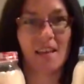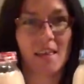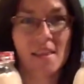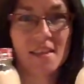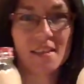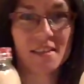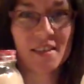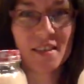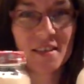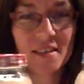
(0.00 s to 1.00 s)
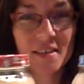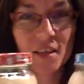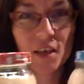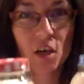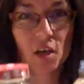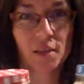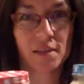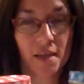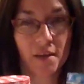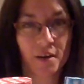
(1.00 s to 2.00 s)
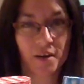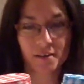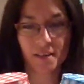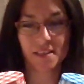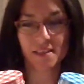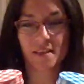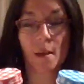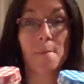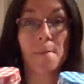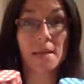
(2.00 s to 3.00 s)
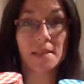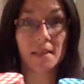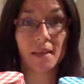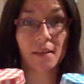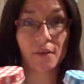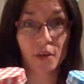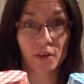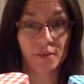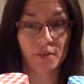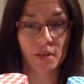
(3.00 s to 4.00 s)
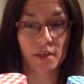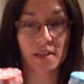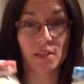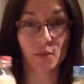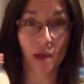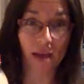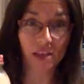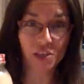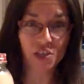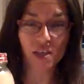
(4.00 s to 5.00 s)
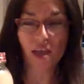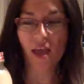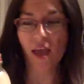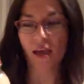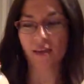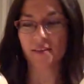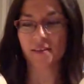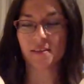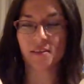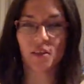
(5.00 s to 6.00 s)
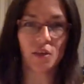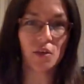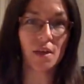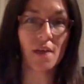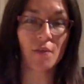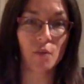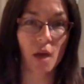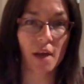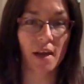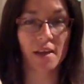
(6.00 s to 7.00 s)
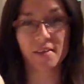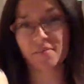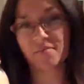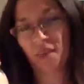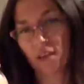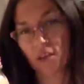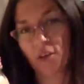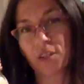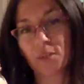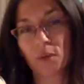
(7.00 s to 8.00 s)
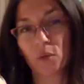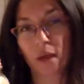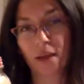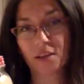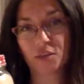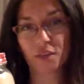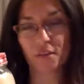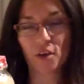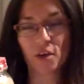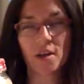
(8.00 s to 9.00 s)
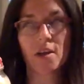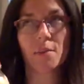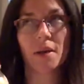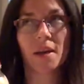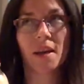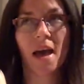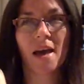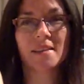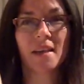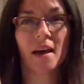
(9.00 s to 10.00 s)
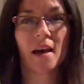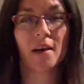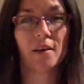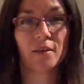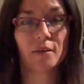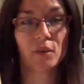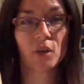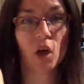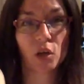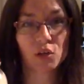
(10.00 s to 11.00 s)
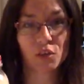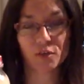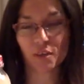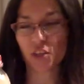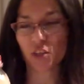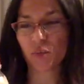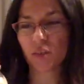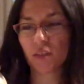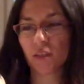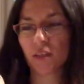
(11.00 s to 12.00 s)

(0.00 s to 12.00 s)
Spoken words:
this is called daikon. It's amazing for your liver. It's a radish and you know, you can have it raw and it has your typical radish flavor, but as a cultured vegetable,